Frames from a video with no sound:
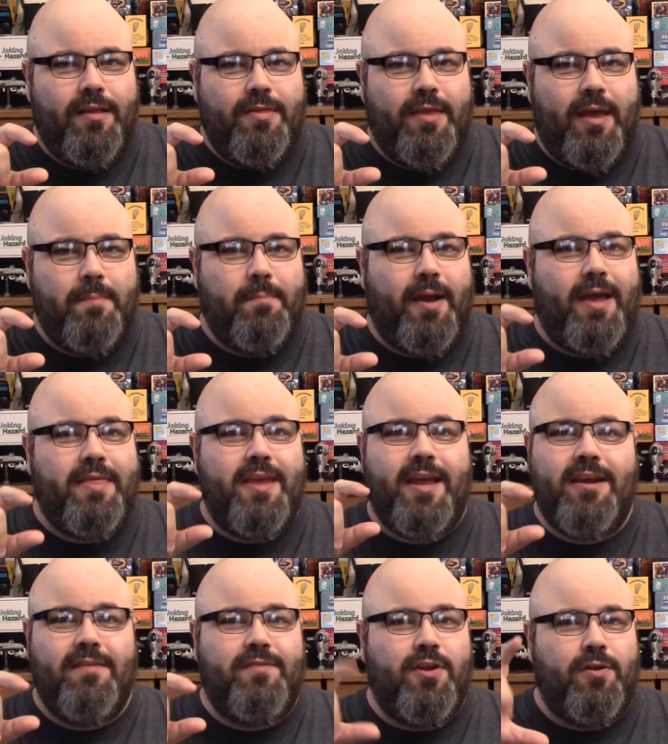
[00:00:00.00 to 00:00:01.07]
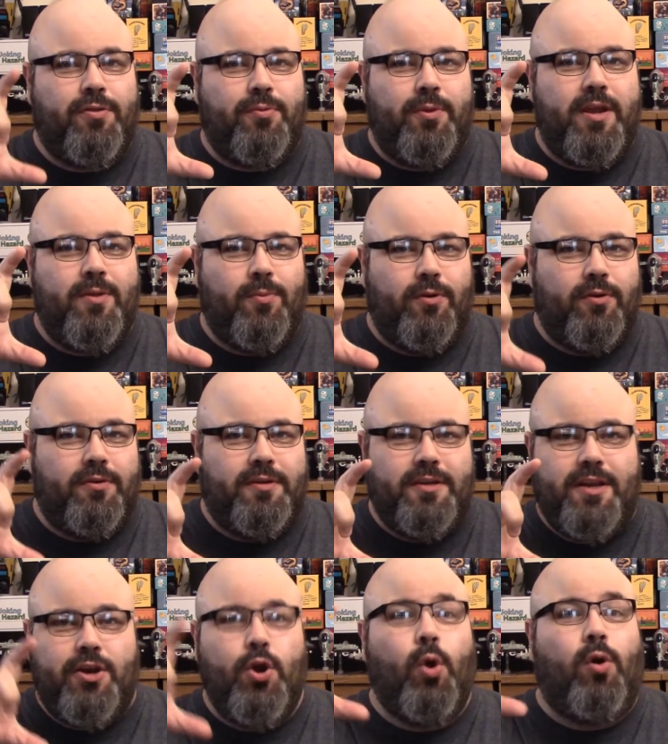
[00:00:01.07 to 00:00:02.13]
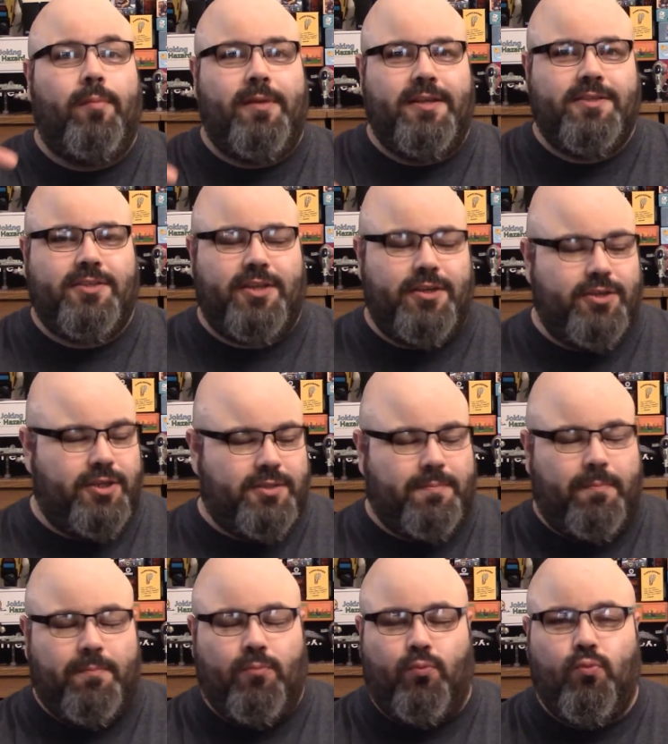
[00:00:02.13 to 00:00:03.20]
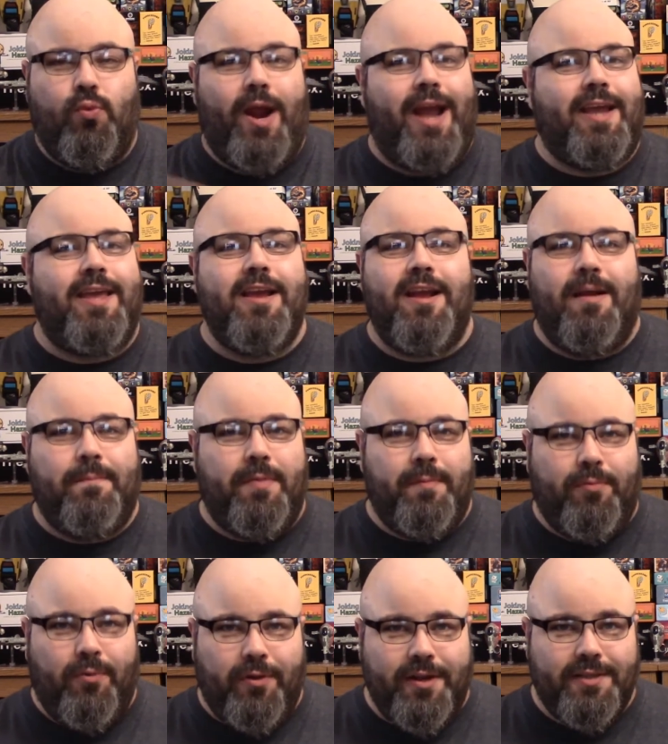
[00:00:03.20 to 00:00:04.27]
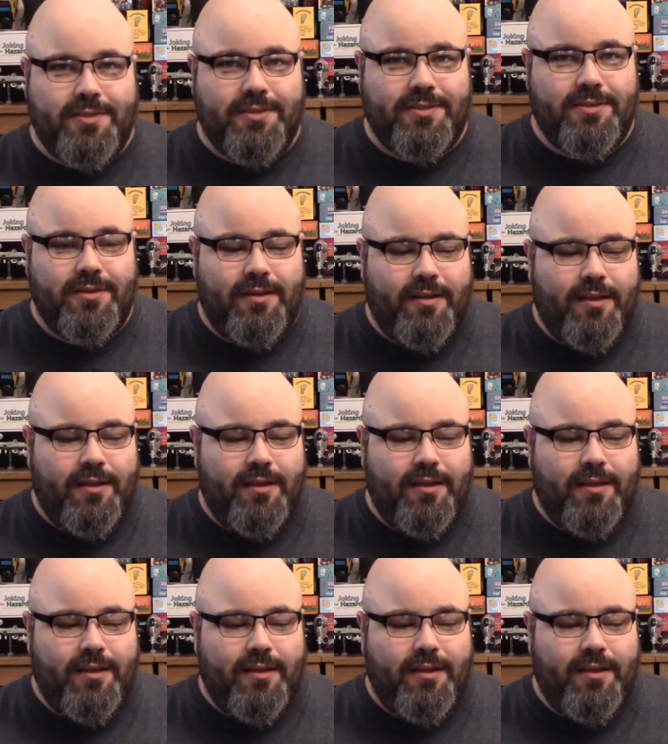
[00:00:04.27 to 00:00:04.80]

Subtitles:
that by the end of year 3 were enormous and just racking up the points.